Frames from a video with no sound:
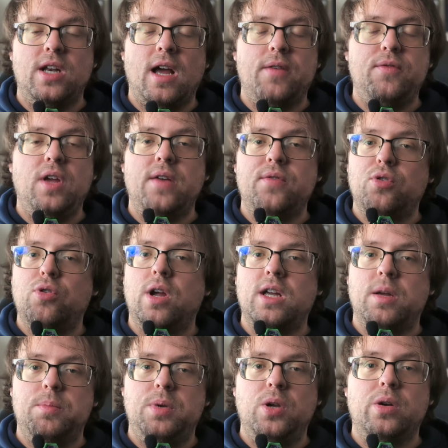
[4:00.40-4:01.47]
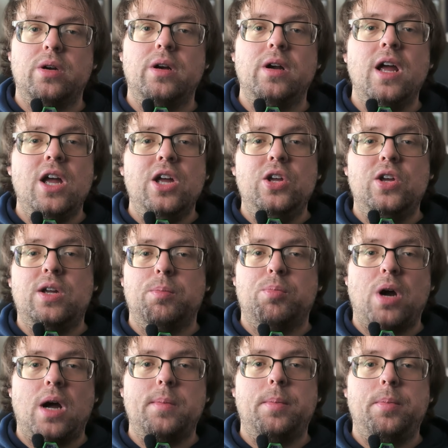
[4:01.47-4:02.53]
Now, if you have a great computer, you can
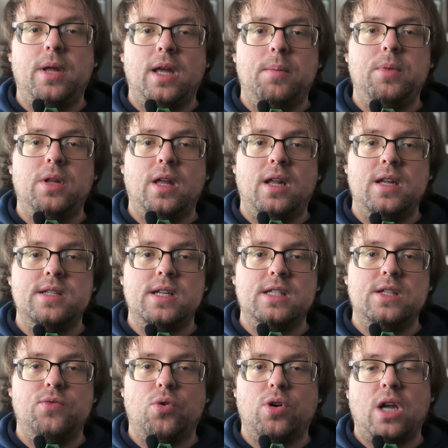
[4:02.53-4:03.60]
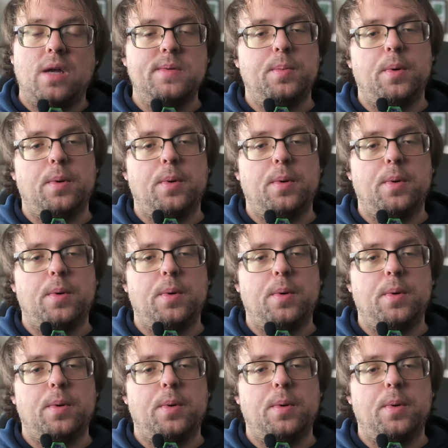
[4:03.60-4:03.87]
probably emulate N64 games